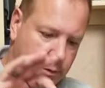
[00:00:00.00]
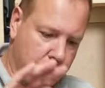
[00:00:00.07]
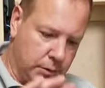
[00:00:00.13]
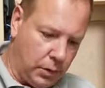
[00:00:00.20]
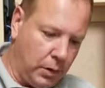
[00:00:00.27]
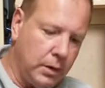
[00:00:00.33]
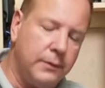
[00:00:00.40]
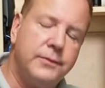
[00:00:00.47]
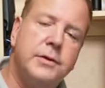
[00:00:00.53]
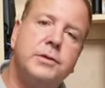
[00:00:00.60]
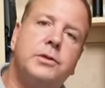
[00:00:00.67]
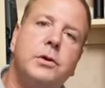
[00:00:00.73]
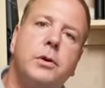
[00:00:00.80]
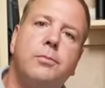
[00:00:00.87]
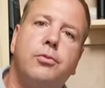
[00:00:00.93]

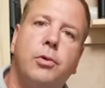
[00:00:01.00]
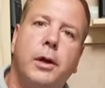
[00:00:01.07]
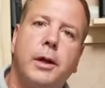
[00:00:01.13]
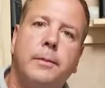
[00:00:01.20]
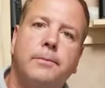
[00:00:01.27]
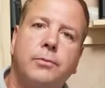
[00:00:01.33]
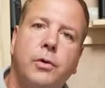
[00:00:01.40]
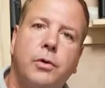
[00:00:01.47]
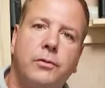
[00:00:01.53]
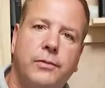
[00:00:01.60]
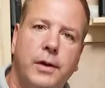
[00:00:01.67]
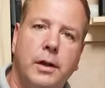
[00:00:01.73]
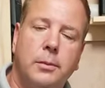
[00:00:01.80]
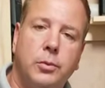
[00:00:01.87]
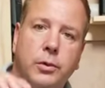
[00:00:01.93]
Zbroia are
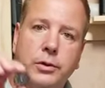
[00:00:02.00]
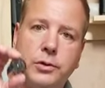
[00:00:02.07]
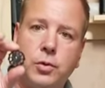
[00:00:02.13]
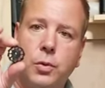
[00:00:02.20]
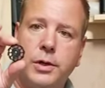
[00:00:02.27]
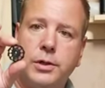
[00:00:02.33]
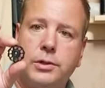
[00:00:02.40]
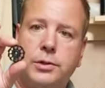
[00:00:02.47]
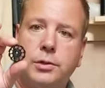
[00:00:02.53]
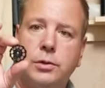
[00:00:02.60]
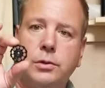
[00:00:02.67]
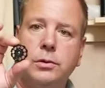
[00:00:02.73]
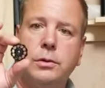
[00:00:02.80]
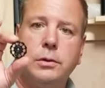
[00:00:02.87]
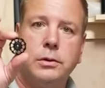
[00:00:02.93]
available on
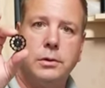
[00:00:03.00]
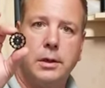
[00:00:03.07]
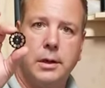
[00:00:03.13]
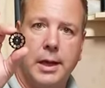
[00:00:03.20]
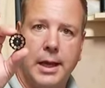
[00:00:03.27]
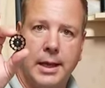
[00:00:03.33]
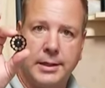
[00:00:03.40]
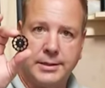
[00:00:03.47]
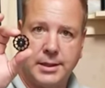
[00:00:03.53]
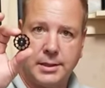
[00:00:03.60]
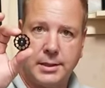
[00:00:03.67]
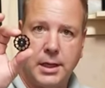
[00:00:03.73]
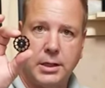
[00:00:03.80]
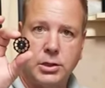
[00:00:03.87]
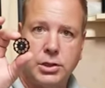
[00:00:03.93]
22 as a
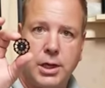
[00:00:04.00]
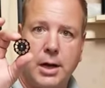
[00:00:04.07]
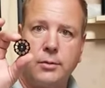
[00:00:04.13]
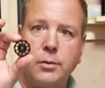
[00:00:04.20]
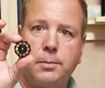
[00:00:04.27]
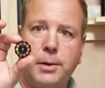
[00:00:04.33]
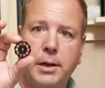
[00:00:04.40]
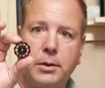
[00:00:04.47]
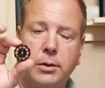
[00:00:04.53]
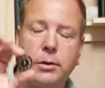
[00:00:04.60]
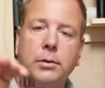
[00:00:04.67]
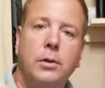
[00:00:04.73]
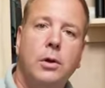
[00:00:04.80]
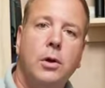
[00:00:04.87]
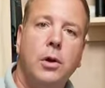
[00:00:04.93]
10-shot
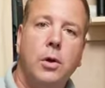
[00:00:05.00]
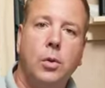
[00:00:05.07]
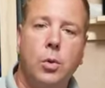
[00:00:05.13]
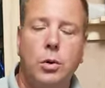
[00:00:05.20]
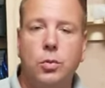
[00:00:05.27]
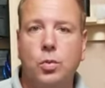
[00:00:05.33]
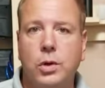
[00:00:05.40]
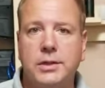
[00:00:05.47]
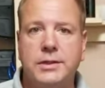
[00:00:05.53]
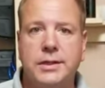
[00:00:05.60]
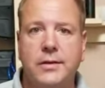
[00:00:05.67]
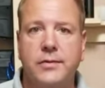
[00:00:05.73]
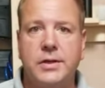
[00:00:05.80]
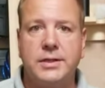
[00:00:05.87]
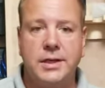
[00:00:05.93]
repeater, or in
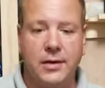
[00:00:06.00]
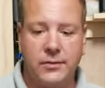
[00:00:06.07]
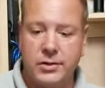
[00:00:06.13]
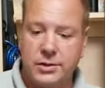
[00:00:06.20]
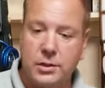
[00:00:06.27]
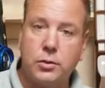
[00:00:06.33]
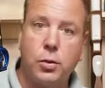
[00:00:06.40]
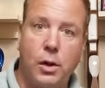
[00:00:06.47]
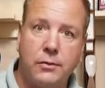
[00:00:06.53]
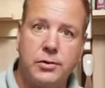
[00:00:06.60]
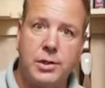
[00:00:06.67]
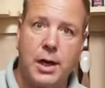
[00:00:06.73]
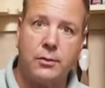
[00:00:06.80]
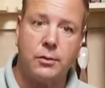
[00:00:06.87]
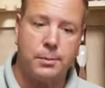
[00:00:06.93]
177 as a
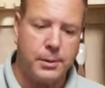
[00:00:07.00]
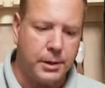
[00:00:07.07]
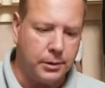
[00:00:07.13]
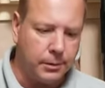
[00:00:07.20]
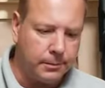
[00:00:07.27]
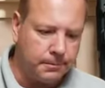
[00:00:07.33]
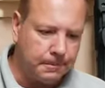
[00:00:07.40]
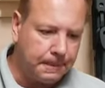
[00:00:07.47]
12-shot repeater.